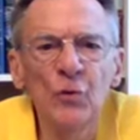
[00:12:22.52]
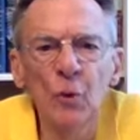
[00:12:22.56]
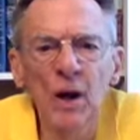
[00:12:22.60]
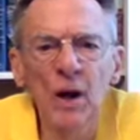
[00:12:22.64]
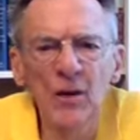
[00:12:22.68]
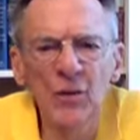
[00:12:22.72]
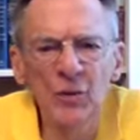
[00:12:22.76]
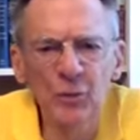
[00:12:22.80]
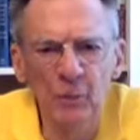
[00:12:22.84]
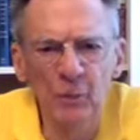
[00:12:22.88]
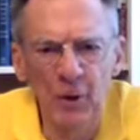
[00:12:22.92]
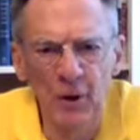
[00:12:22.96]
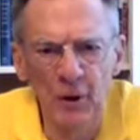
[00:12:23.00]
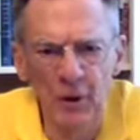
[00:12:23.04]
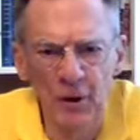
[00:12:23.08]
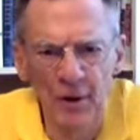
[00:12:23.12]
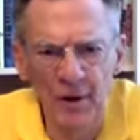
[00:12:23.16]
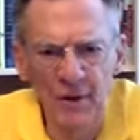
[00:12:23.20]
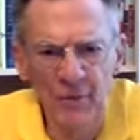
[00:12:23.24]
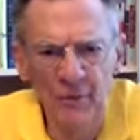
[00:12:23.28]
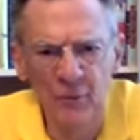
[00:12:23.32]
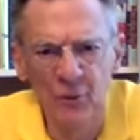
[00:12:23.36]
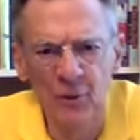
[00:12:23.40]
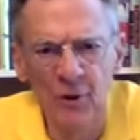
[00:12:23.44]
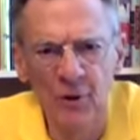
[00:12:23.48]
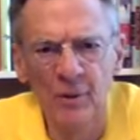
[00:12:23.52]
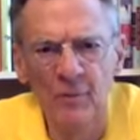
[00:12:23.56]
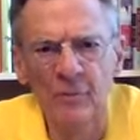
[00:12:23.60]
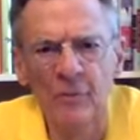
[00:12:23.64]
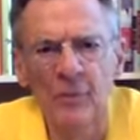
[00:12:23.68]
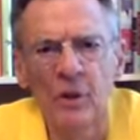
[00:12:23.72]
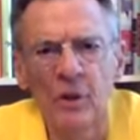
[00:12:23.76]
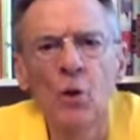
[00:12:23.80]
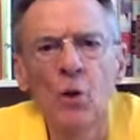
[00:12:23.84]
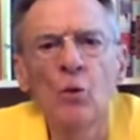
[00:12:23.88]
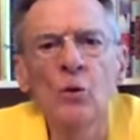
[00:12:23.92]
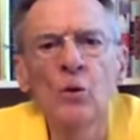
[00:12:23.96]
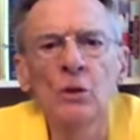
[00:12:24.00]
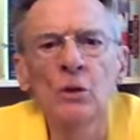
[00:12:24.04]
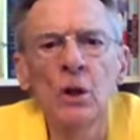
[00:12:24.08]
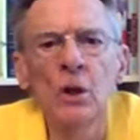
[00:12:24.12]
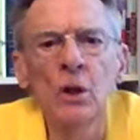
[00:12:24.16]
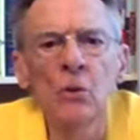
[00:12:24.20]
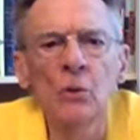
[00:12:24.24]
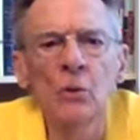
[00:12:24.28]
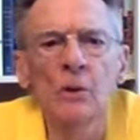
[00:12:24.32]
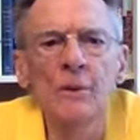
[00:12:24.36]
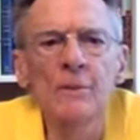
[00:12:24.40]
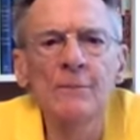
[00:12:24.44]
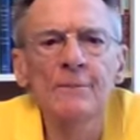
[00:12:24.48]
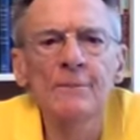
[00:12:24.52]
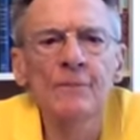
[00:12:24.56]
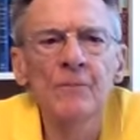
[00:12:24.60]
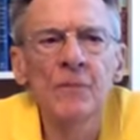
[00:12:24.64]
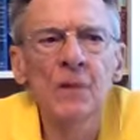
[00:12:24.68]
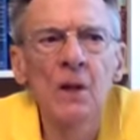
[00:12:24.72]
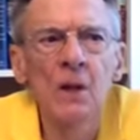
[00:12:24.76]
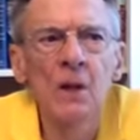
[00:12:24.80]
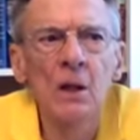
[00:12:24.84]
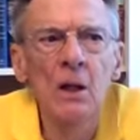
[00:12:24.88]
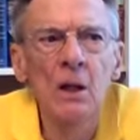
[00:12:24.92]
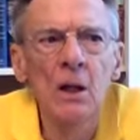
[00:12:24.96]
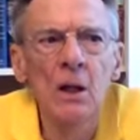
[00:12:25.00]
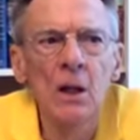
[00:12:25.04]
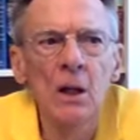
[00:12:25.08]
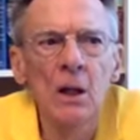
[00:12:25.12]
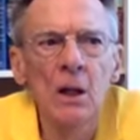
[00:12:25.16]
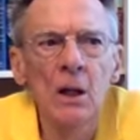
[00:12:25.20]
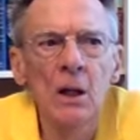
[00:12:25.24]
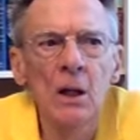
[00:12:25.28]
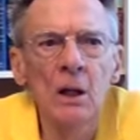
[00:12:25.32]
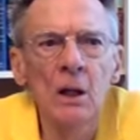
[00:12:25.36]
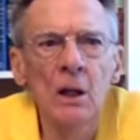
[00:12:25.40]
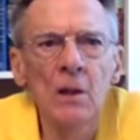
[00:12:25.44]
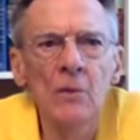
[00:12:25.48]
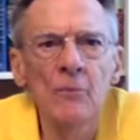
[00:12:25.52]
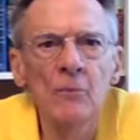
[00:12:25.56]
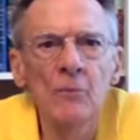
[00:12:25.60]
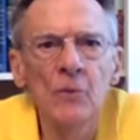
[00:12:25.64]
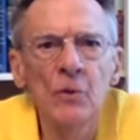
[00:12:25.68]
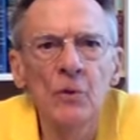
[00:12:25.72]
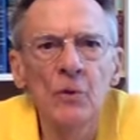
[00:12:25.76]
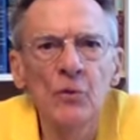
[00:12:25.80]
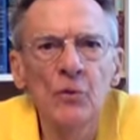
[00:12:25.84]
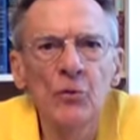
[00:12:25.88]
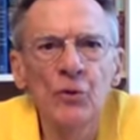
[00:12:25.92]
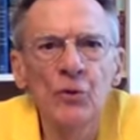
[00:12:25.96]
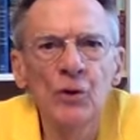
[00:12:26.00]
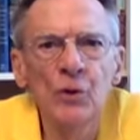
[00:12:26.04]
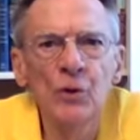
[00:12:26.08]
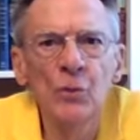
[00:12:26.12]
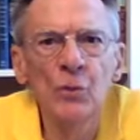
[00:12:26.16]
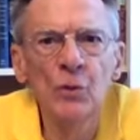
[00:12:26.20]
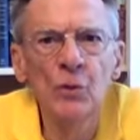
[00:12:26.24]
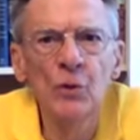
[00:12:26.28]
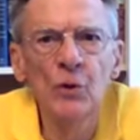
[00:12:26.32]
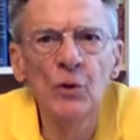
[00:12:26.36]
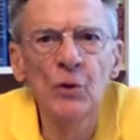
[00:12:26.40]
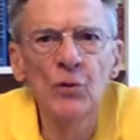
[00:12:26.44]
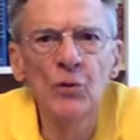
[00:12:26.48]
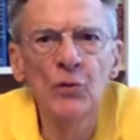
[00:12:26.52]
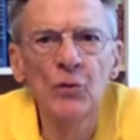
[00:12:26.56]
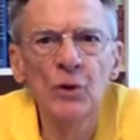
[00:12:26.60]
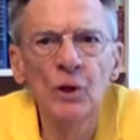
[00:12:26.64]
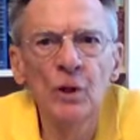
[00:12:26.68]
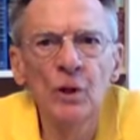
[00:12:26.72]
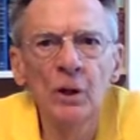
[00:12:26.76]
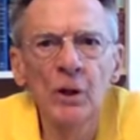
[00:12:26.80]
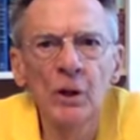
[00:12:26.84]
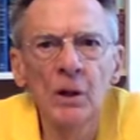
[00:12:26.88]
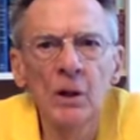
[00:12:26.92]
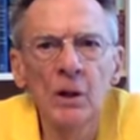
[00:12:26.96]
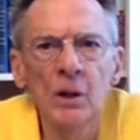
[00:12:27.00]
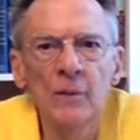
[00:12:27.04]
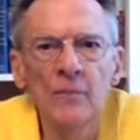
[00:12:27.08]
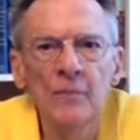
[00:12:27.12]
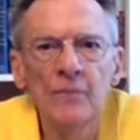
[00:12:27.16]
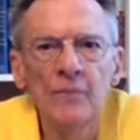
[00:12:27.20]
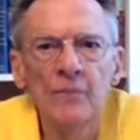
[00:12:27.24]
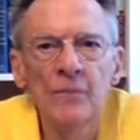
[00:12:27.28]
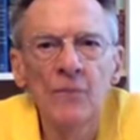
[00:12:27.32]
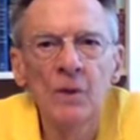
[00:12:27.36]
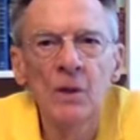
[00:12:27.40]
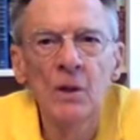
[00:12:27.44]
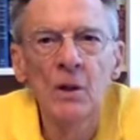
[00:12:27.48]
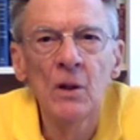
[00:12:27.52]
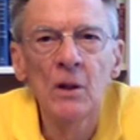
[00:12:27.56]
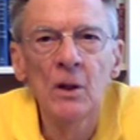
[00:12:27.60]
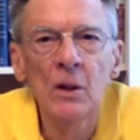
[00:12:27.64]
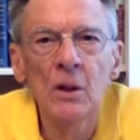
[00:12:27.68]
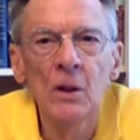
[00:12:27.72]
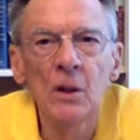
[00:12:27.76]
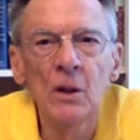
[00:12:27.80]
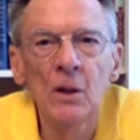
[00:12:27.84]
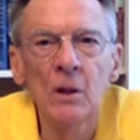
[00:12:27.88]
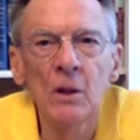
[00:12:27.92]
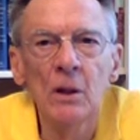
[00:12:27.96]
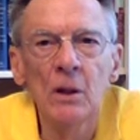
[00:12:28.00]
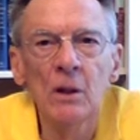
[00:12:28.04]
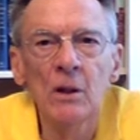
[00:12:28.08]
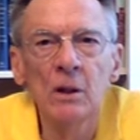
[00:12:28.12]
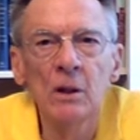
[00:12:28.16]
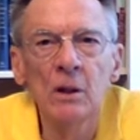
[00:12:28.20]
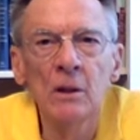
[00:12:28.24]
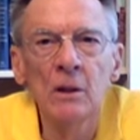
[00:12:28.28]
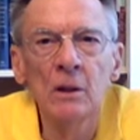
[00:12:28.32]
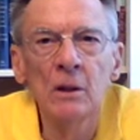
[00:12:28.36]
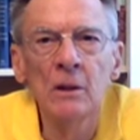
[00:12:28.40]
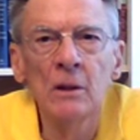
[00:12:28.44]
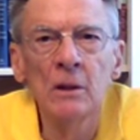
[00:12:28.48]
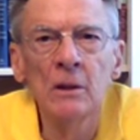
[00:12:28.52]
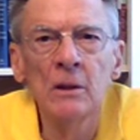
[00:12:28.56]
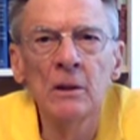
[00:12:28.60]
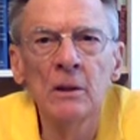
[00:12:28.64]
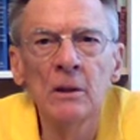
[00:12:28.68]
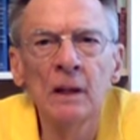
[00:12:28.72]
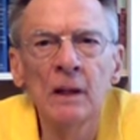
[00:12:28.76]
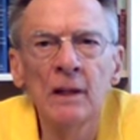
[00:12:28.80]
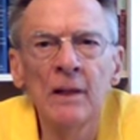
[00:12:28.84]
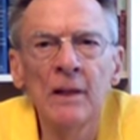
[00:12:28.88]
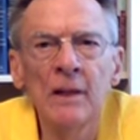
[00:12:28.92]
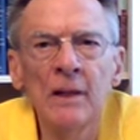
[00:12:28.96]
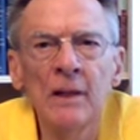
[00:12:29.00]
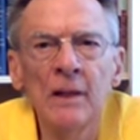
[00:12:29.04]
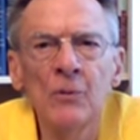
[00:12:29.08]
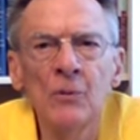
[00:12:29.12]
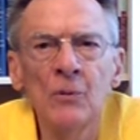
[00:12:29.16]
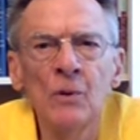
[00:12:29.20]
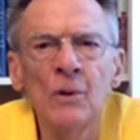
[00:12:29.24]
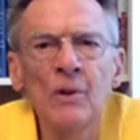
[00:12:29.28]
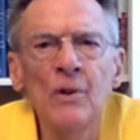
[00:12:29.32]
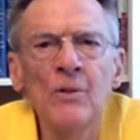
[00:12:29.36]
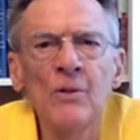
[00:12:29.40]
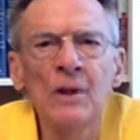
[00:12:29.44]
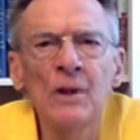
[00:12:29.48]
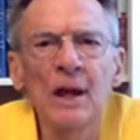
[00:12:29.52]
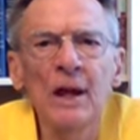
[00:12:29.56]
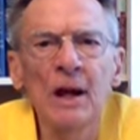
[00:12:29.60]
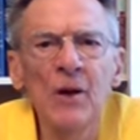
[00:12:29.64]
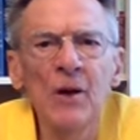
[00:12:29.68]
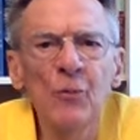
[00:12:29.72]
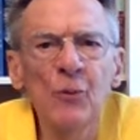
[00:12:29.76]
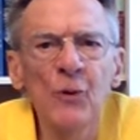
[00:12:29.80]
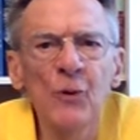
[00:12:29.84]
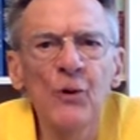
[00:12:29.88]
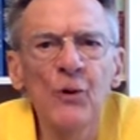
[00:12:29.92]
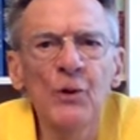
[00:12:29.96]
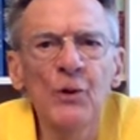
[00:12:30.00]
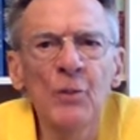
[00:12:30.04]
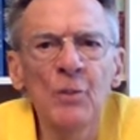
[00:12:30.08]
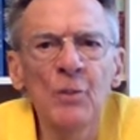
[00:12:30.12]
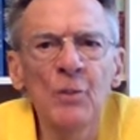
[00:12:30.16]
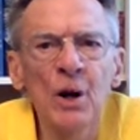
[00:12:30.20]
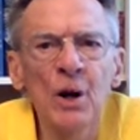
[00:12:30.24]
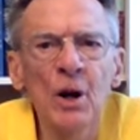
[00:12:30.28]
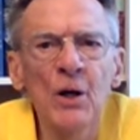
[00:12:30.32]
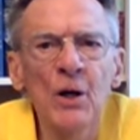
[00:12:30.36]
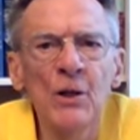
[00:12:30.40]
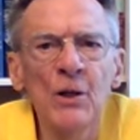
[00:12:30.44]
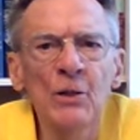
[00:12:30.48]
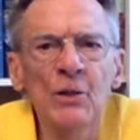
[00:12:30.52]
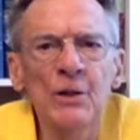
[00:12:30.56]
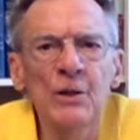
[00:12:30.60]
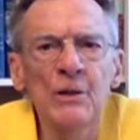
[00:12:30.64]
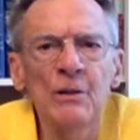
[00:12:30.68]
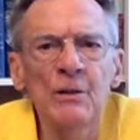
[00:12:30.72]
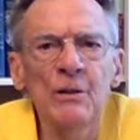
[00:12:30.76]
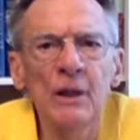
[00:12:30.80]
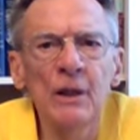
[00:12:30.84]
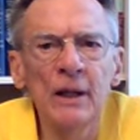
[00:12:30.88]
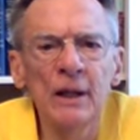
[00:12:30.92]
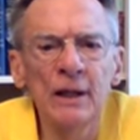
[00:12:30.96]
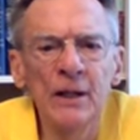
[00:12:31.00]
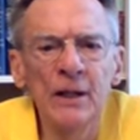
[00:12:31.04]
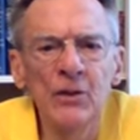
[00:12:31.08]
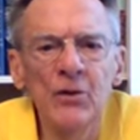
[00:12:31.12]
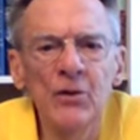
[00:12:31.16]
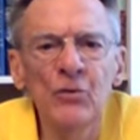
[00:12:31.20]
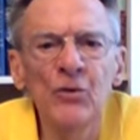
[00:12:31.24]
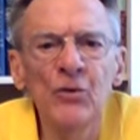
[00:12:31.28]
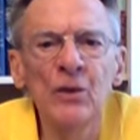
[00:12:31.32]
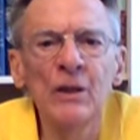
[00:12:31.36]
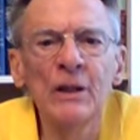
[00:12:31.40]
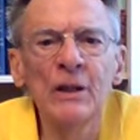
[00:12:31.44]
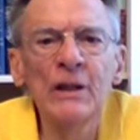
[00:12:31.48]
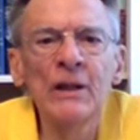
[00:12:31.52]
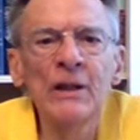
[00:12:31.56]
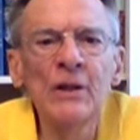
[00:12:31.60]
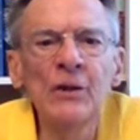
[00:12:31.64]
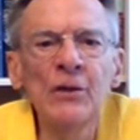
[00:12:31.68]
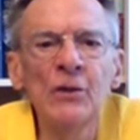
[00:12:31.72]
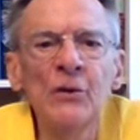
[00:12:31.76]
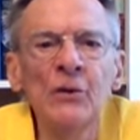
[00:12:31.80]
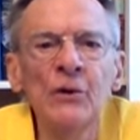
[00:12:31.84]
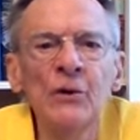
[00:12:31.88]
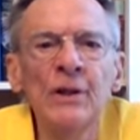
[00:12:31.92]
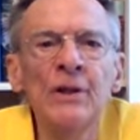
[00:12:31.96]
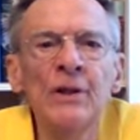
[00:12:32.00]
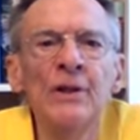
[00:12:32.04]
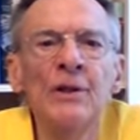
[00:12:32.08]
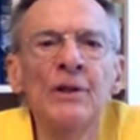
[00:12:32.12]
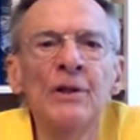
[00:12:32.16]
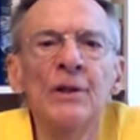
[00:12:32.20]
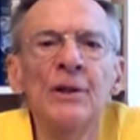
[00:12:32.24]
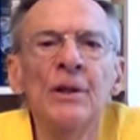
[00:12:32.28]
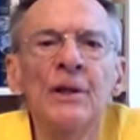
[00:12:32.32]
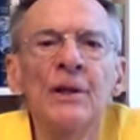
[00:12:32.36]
Raspberry from Okolona. Um, she was uh, uh, uh, an, one of the African American ladies, a leader in